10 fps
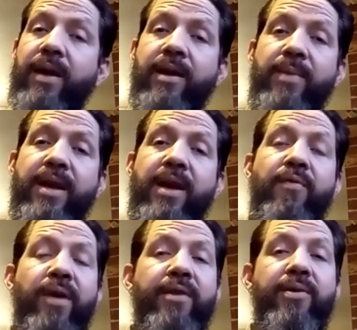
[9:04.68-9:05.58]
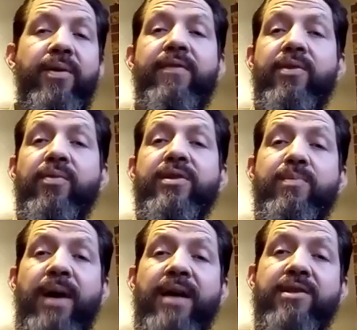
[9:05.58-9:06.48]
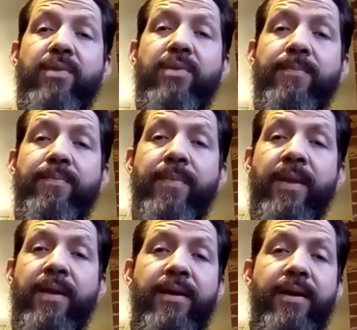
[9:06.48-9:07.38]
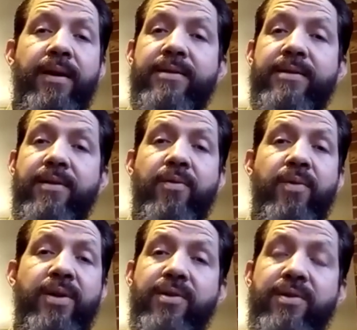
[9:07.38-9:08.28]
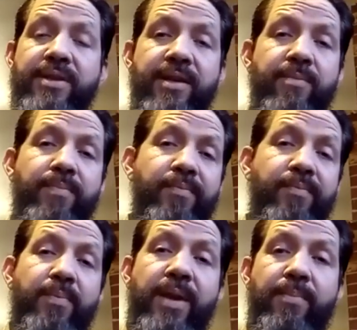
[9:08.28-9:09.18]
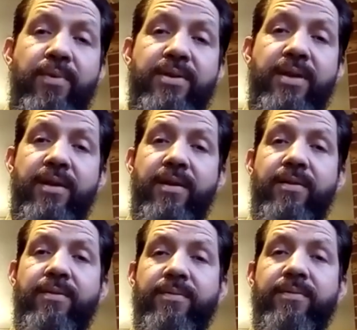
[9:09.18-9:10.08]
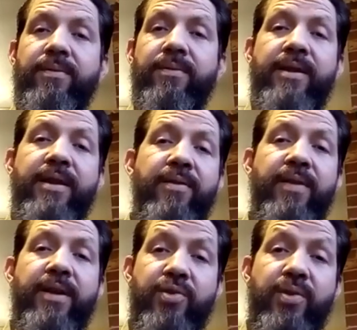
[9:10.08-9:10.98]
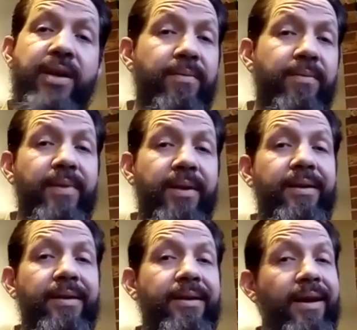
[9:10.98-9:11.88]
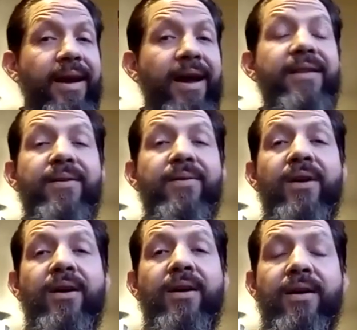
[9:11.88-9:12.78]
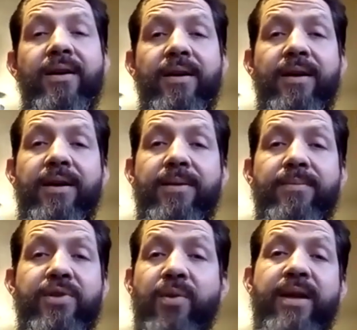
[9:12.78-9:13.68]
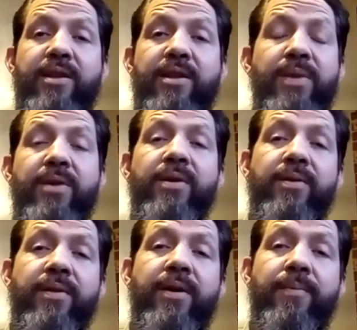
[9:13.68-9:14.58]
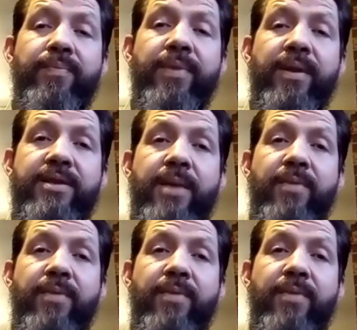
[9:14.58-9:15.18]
got to be careful. I don't have to do it responsibly. It's a question I always get from people. It's like, you had to kill that tree. Yeah, I had to. Don't want to get the material though. Same with the